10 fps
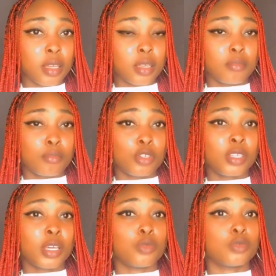money that you
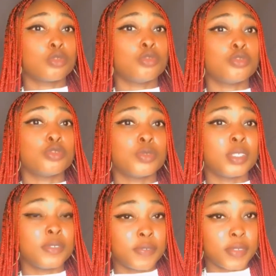want to use to
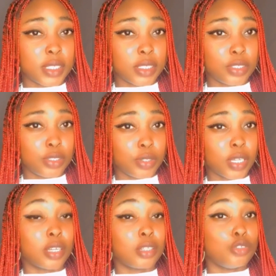invest, you can
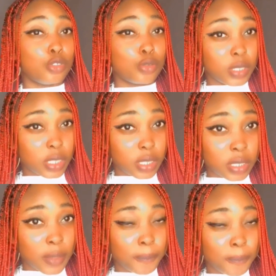use it
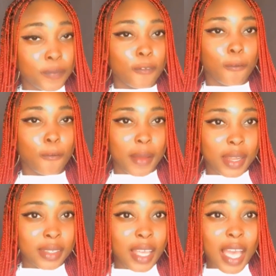for Binance.
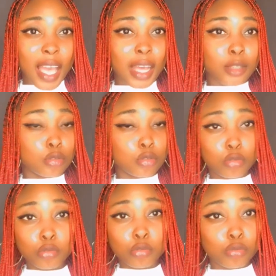And
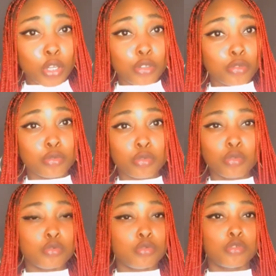two, you
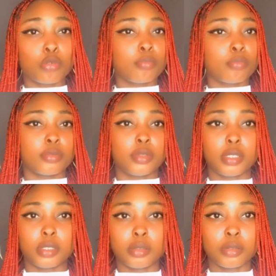don't jump on it.
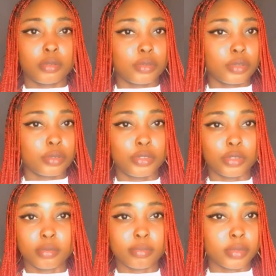No, don't
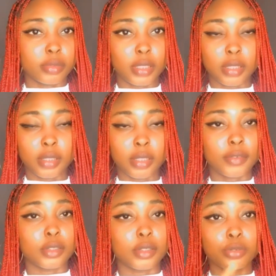jump on it. Never.
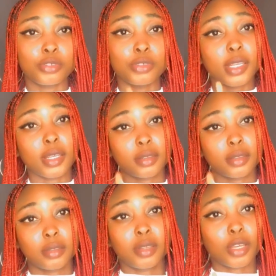Don't try that, so
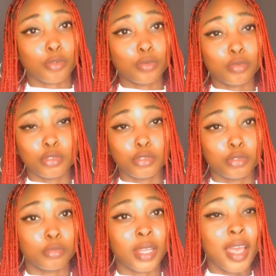that you won't lose your
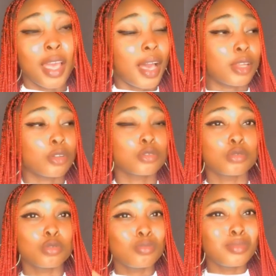money. And also,
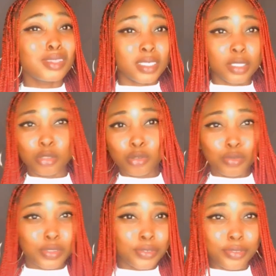don't listen to
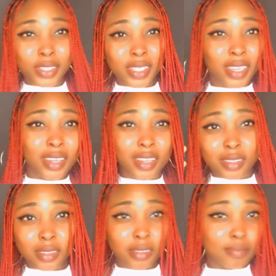different ears.